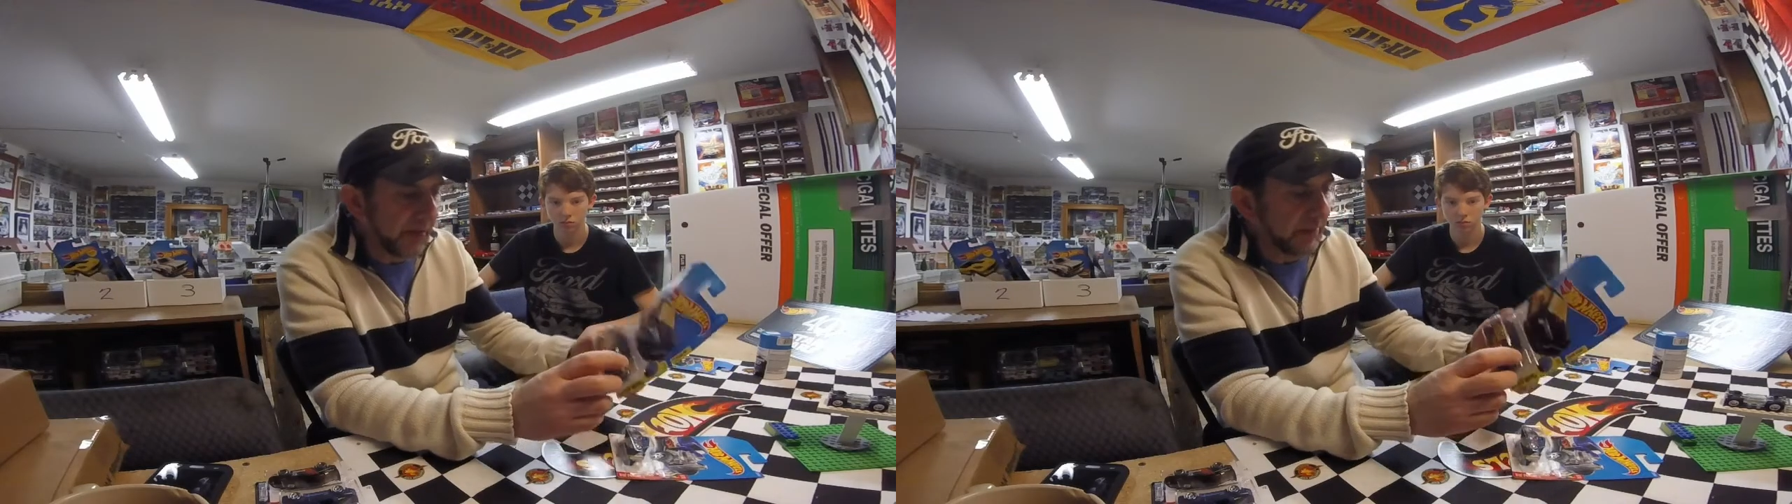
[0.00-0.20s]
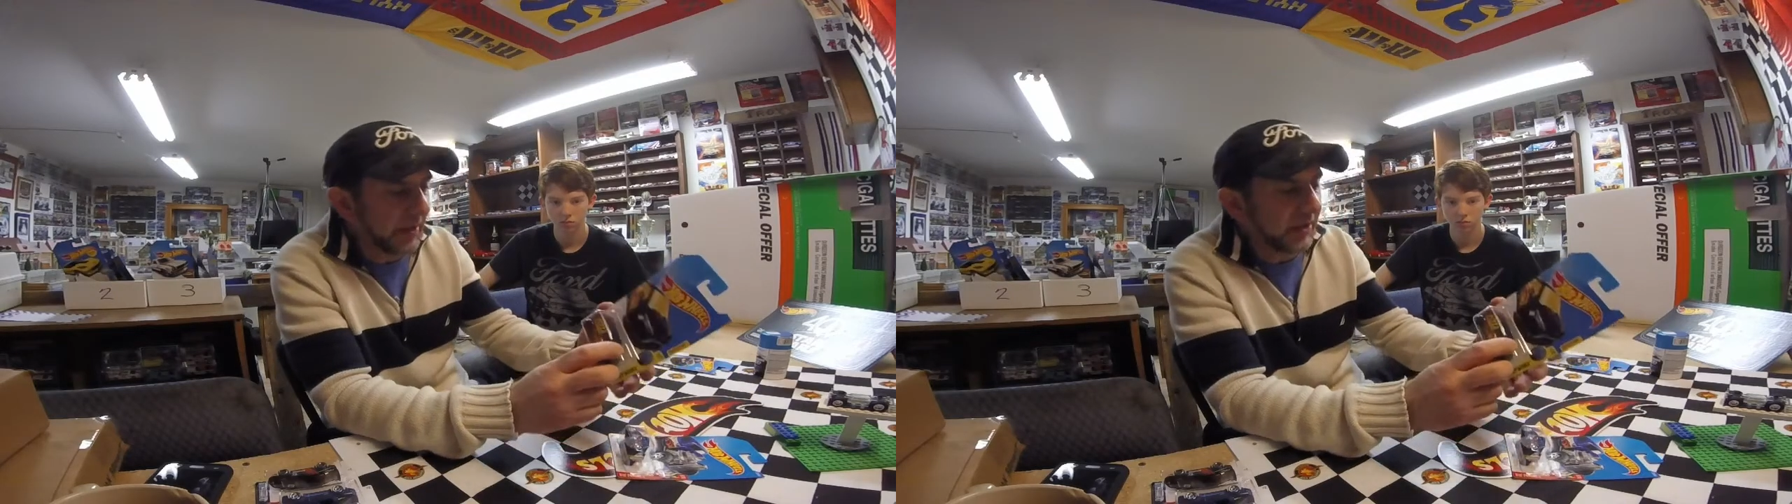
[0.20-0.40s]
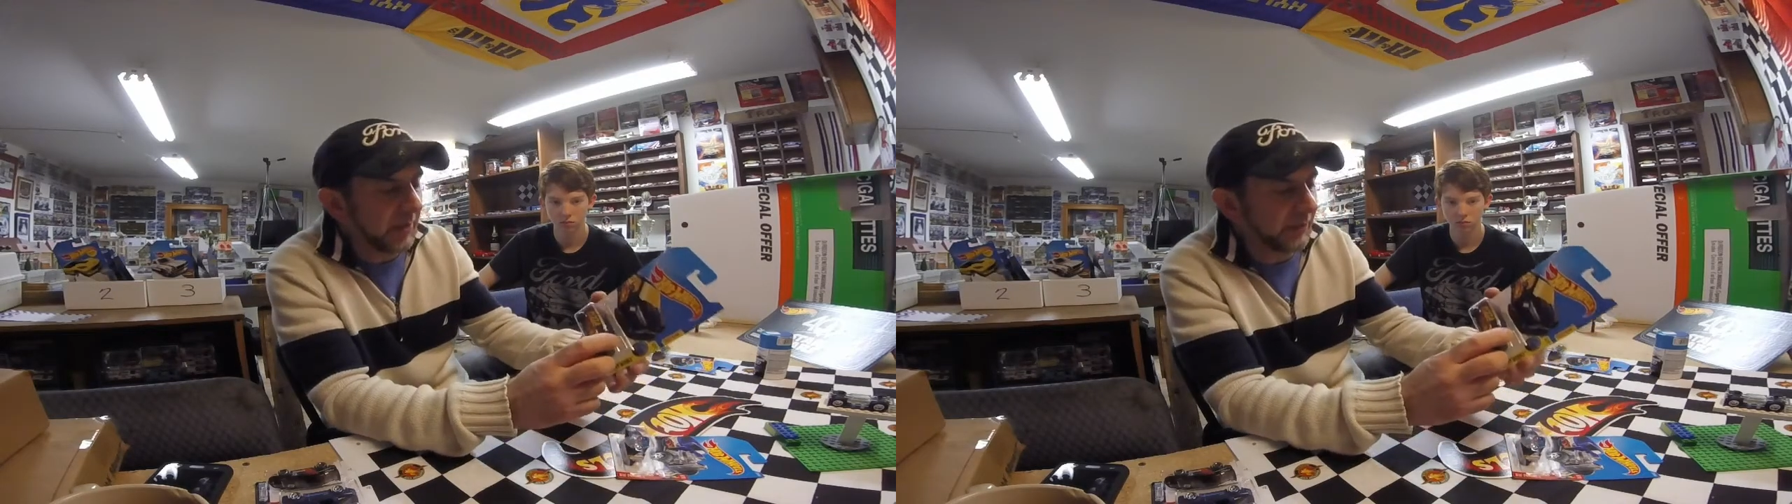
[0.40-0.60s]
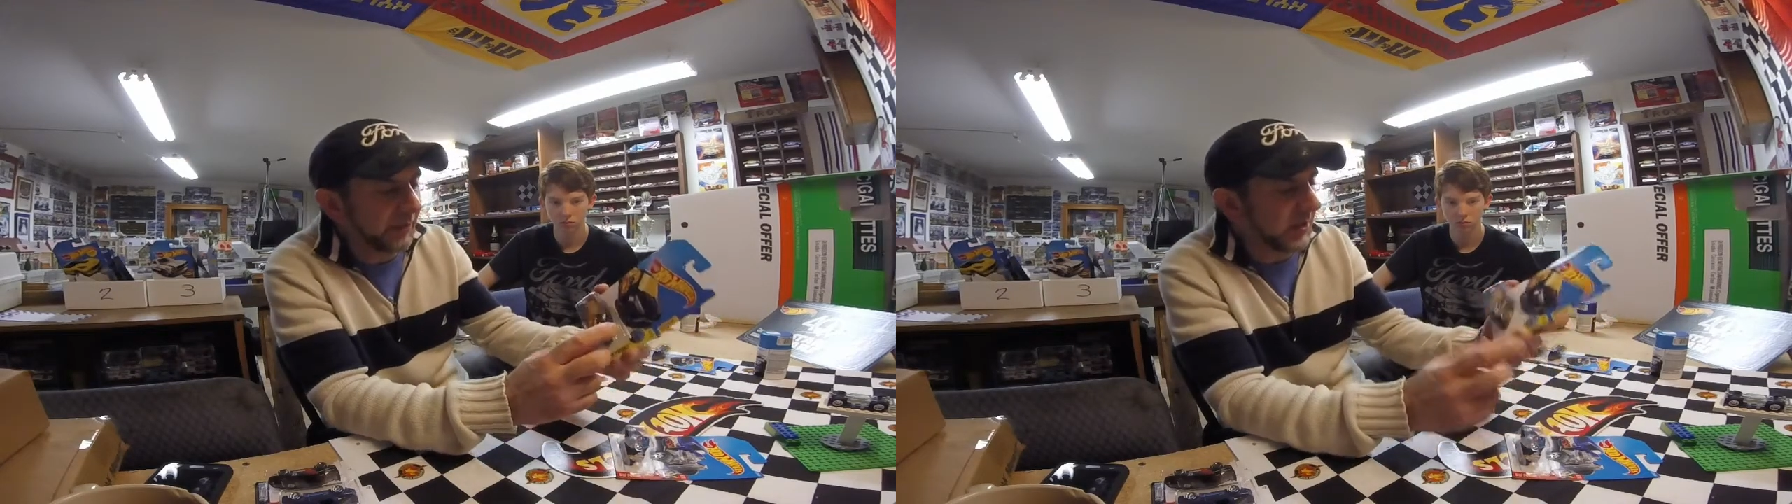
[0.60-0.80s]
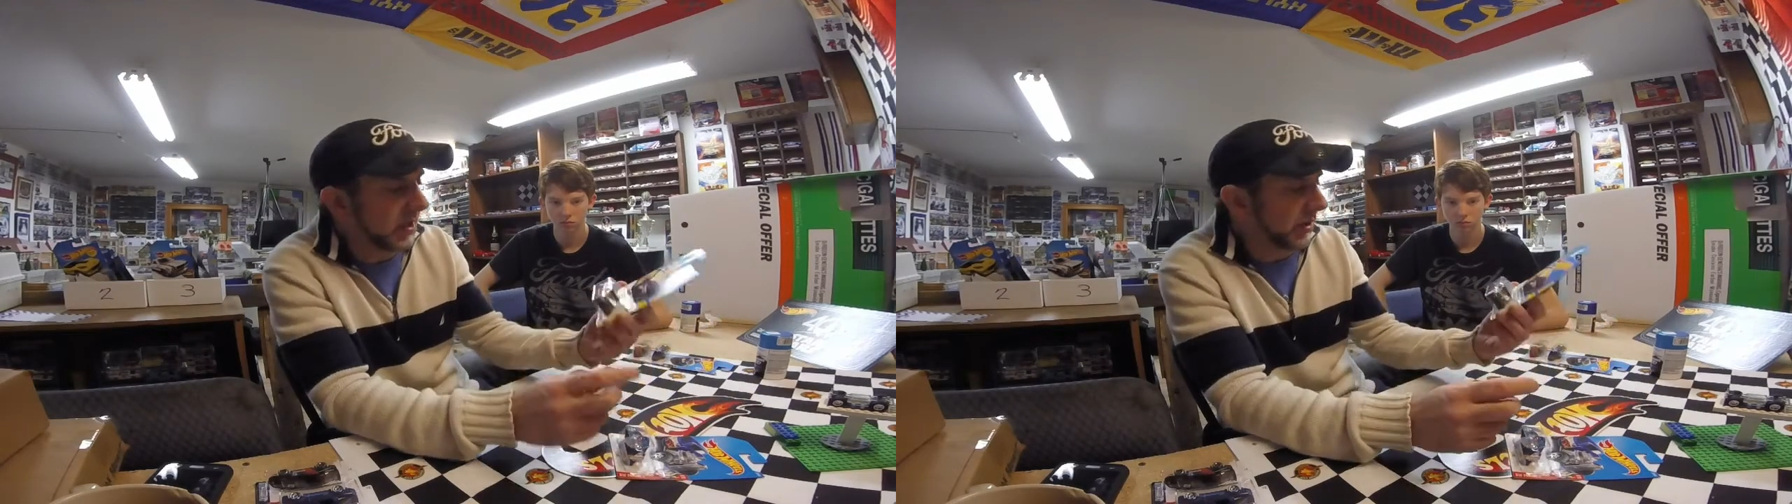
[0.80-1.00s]
I picked up
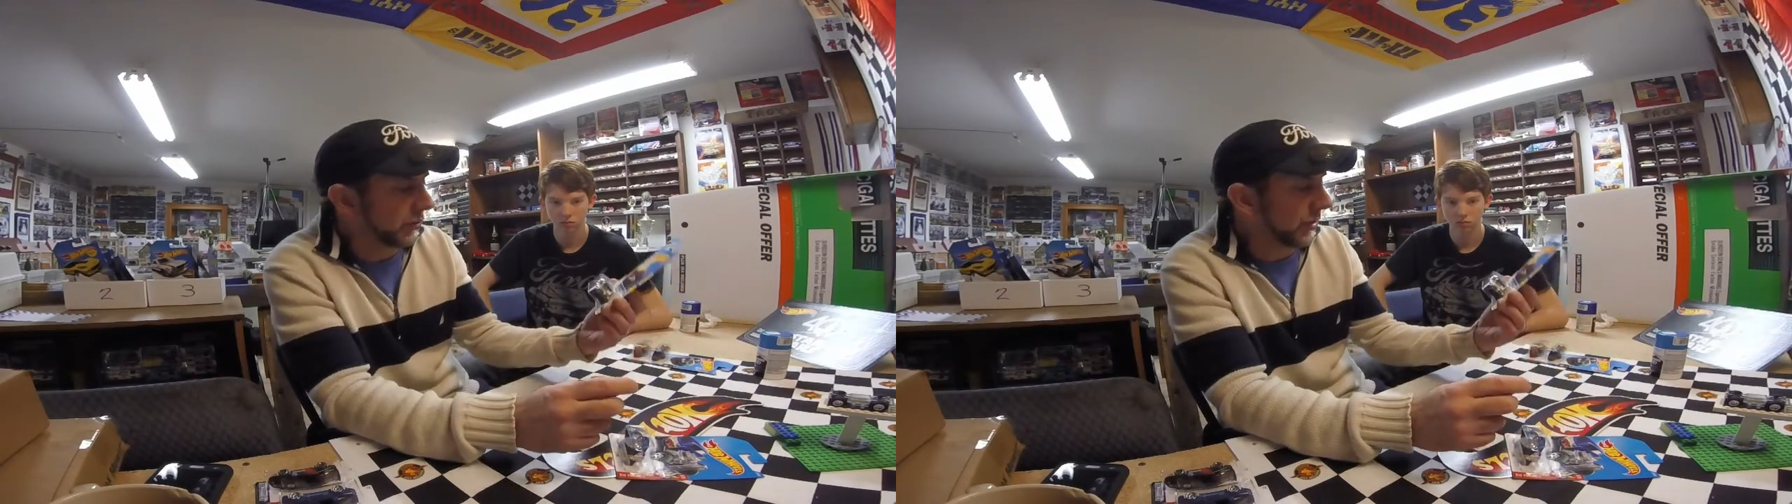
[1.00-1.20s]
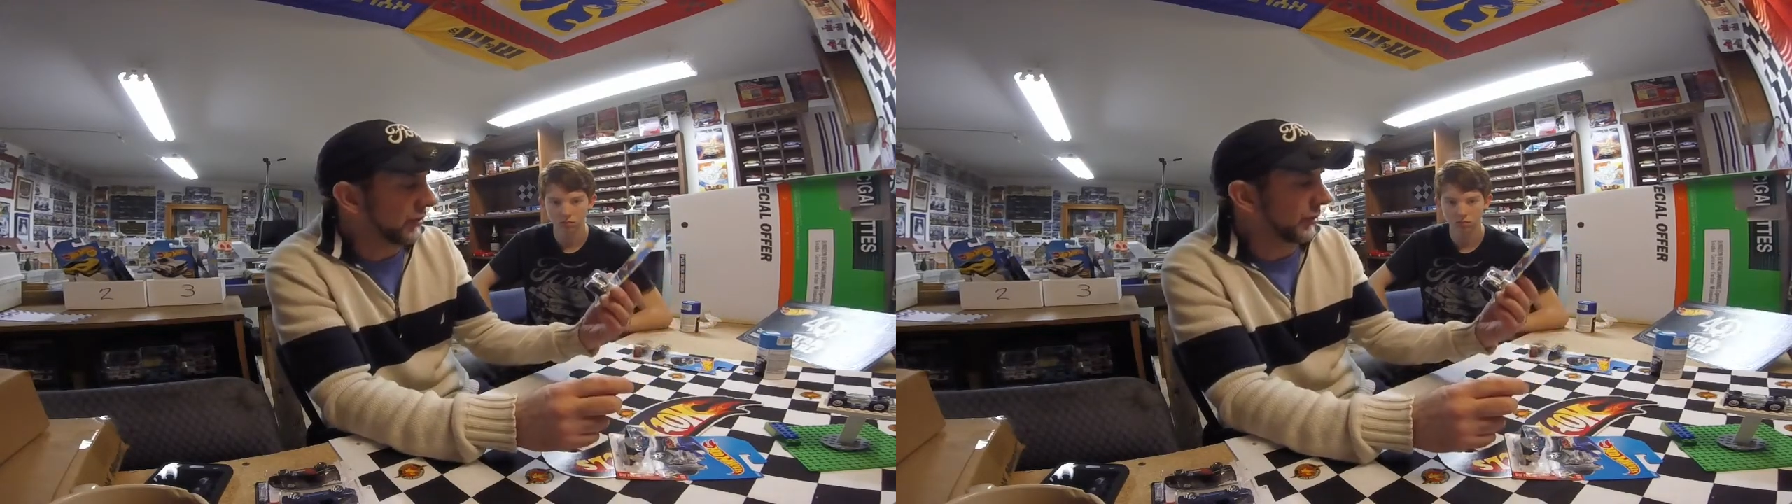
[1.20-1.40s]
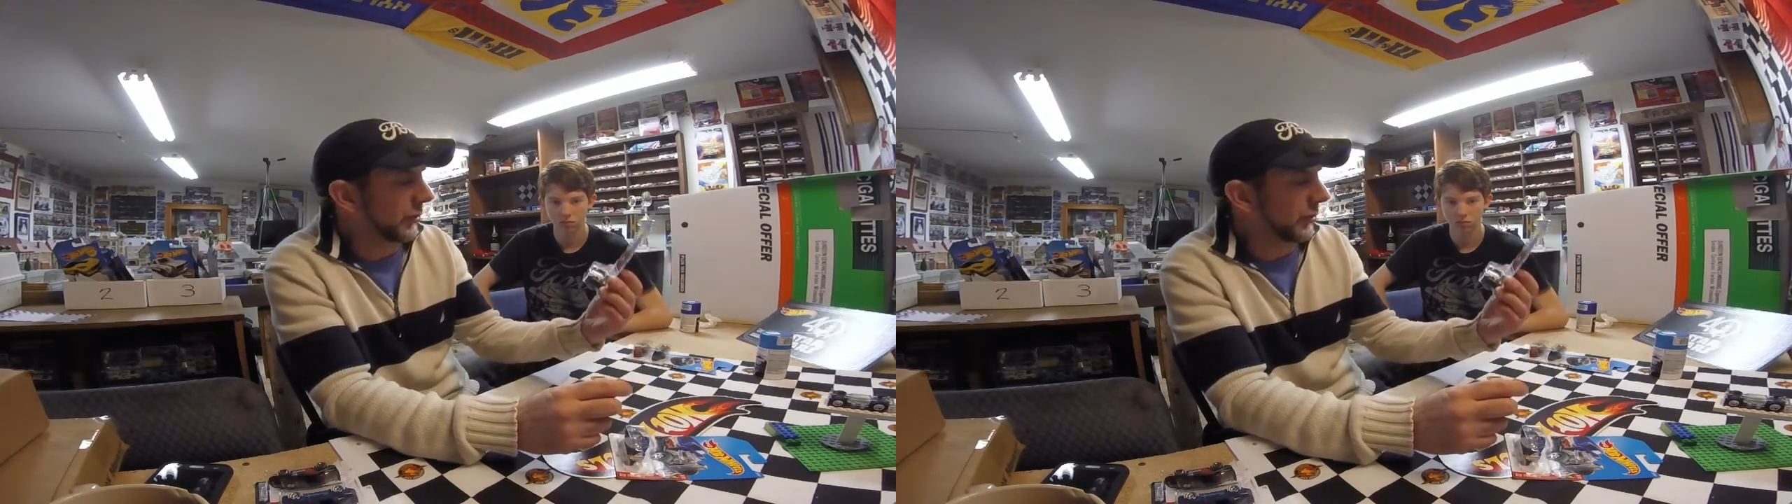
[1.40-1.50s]
the uh, treasure,